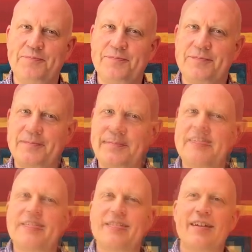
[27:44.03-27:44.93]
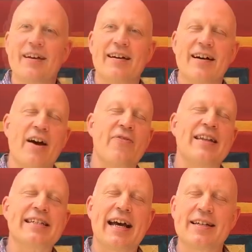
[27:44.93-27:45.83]
Yeah, this is uh, a
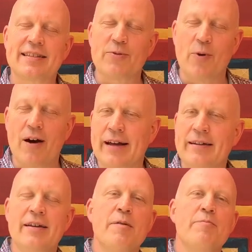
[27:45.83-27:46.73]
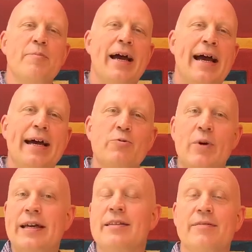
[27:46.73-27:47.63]
fantastic wine paired
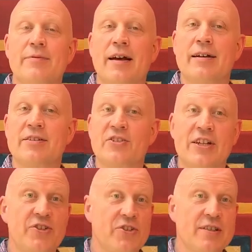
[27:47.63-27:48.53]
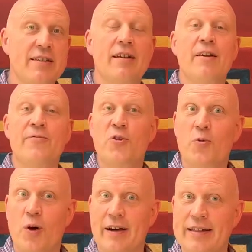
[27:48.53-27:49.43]
with uh, suggestions,
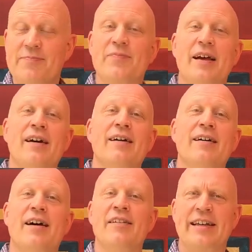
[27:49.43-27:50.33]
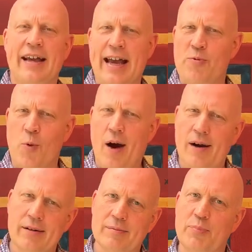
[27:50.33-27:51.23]
food-wise. Uh, I think a
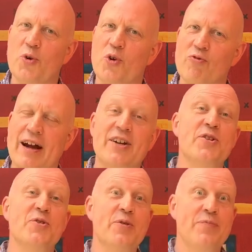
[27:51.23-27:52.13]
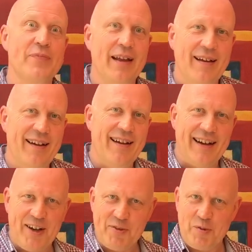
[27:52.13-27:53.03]
wild boar ragout
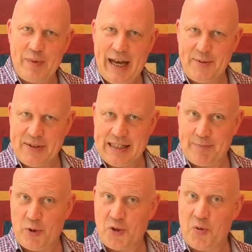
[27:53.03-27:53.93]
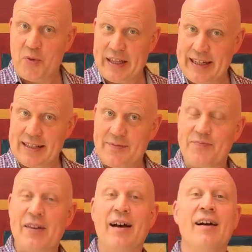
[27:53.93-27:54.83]
would be absolutely spot on with this.
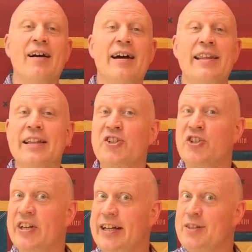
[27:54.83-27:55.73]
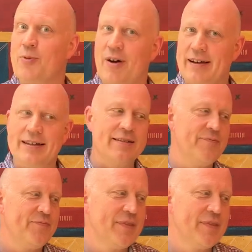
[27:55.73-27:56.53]
and then cheese-wise,